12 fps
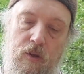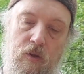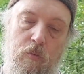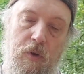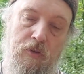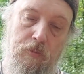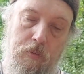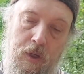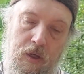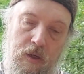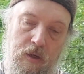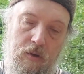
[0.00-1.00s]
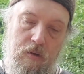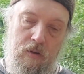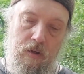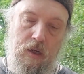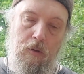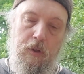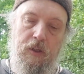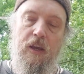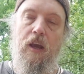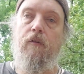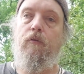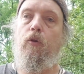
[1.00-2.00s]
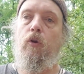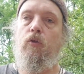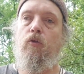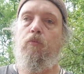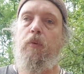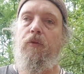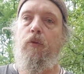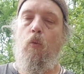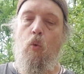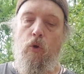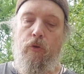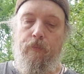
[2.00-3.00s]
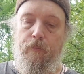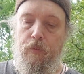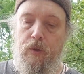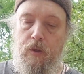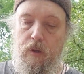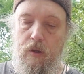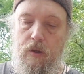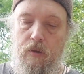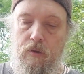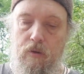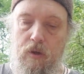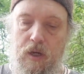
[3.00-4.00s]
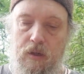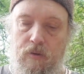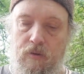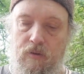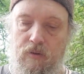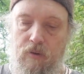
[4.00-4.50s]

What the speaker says: you must be a little bit careful not to split the wood. And